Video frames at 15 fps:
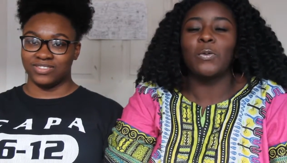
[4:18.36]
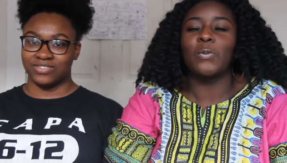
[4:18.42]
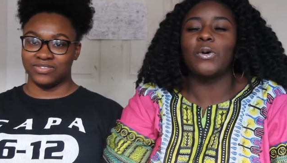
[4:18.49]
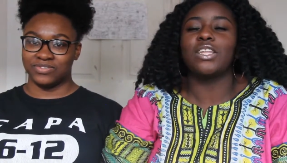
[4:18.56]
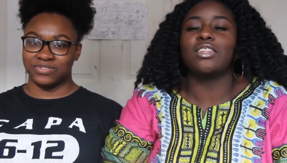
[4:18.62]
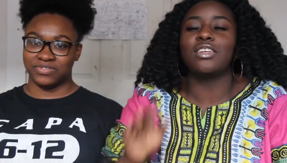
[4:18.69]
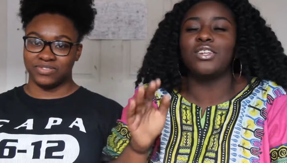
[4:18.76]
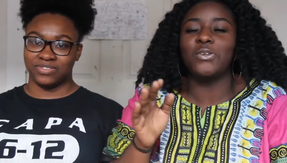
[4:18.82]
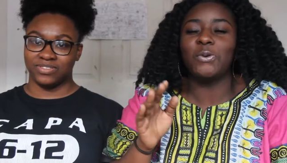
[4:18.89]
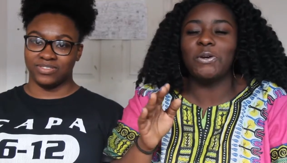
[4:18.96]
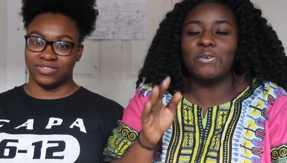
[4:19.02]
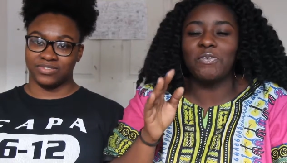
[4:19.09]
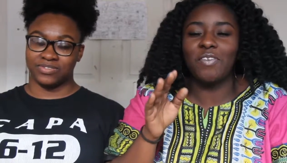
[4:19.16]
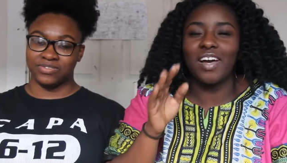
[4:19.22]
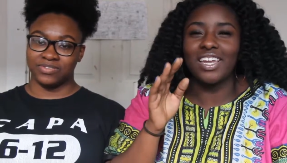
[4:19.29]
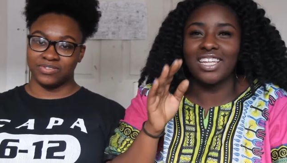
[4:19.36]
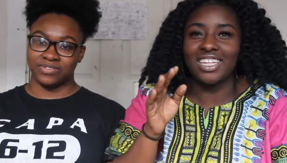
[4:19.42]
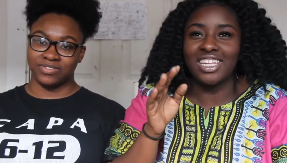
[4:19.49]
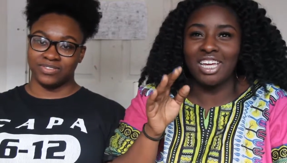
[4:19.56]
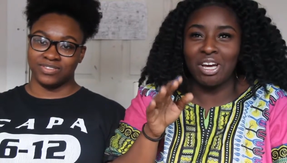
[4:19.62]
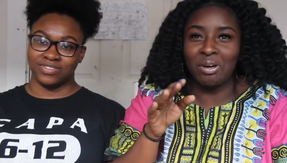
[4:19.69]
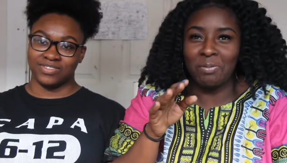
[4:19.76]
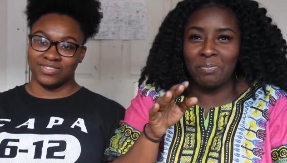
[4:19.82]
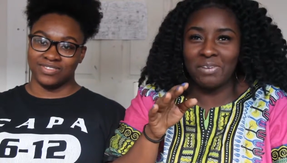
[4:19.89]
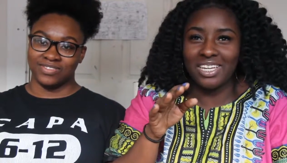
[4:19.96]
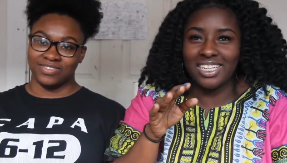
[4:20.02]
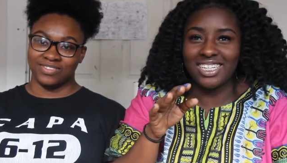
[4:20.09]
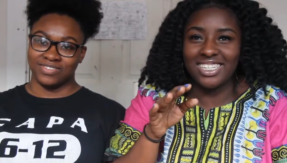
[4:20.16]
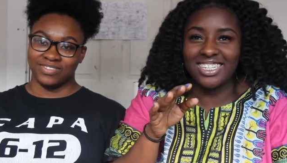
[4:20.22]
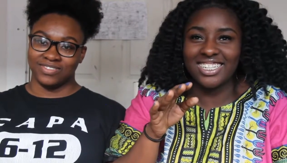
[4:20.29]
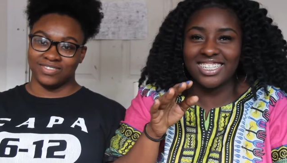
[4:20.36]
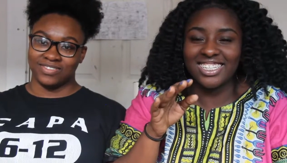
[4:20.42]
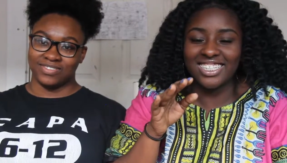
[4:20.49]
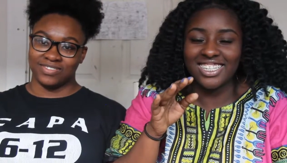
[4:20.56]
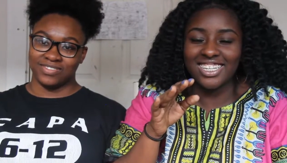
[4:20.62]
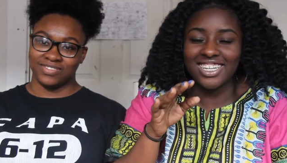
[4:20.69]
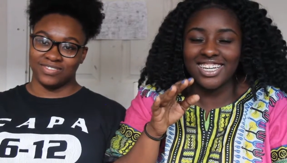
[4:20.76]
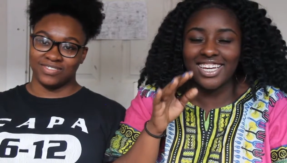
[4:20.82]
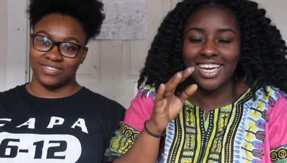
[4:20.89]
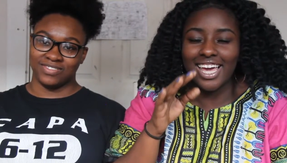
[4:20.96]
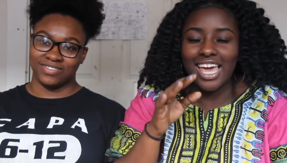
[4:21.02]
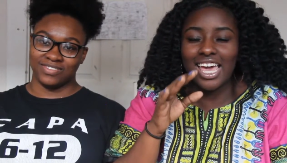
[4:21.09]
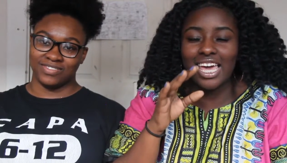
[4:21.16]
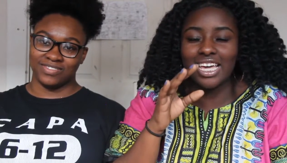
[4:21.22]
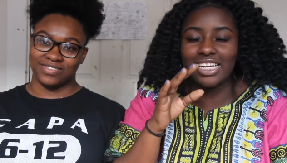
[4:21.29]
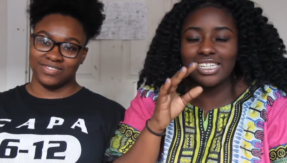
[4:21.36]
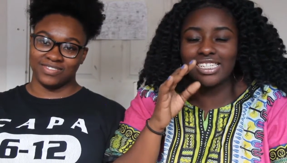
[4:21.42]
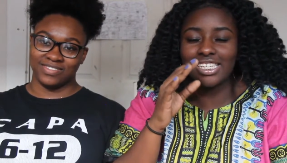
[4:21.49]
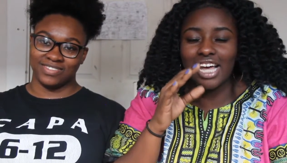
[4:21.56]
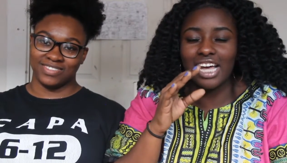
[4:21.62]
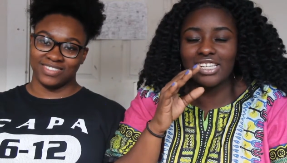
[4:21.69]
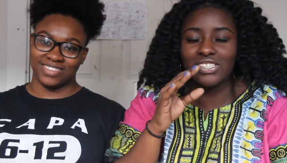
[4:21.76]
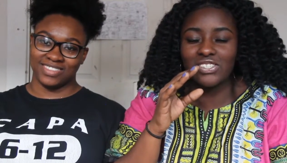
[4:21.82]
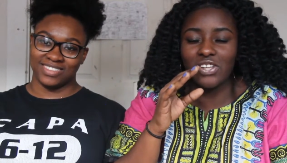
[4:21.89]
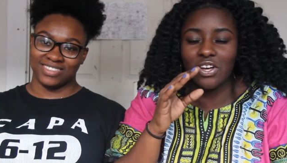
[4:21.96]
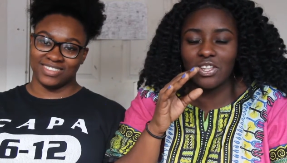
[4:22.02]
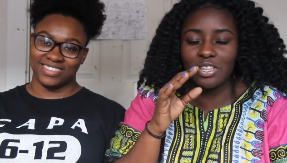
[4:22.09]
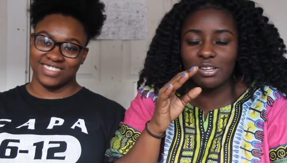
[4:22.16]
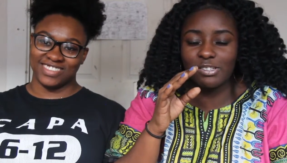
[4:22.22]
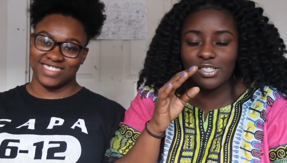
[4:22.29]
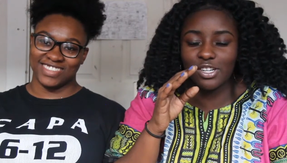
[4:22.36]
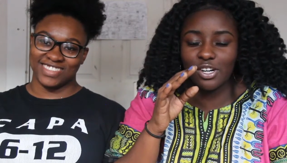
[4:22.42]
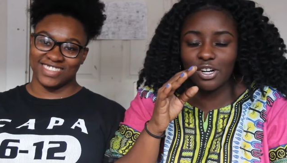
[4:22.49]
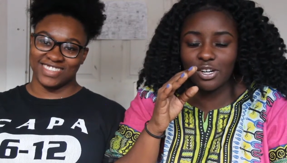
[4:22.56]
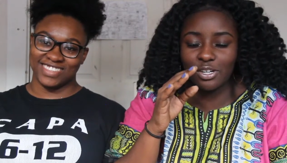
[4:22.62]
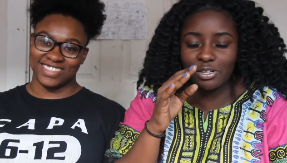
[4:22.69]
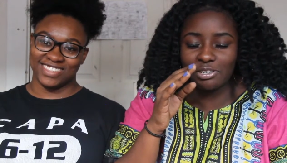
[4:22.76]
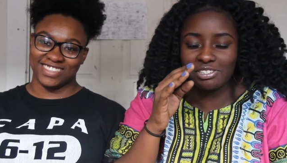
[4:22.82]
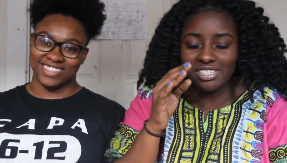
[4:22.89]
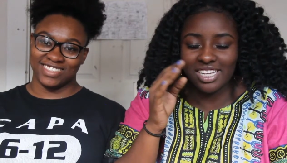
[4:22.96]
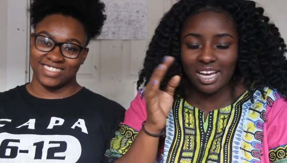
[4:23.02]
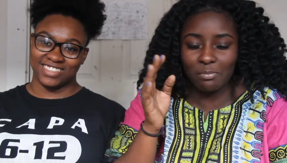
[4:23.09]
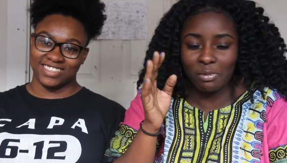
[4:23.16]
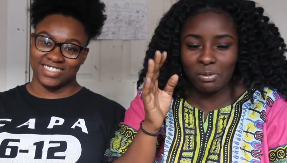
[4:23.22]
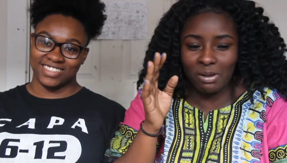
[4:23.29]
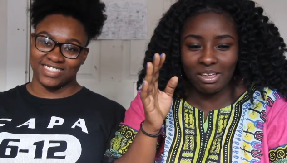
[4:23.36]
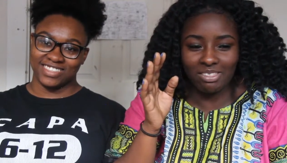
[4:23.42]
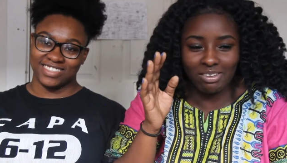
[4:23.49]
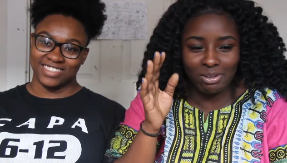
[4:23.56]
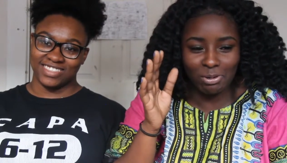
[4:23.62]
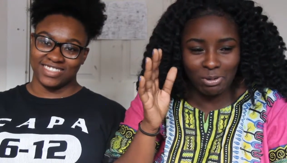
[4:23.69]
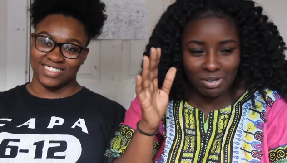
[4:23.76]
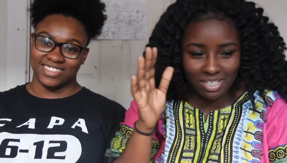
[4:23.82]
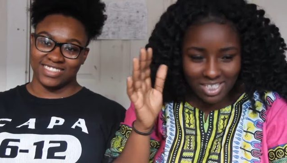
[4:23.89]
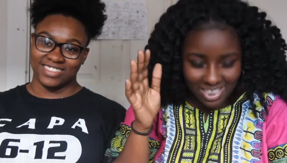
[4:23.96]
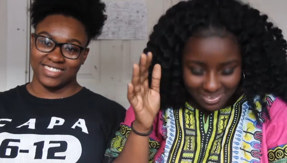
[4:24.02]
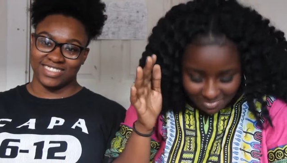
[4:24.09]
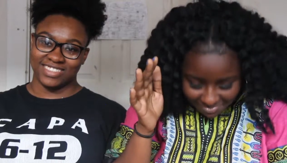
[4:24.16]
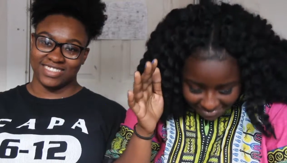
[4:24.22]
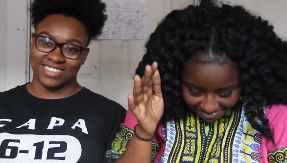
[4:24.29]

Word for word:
Speaker 1: when the door finally opened and I saw those curls come around the corner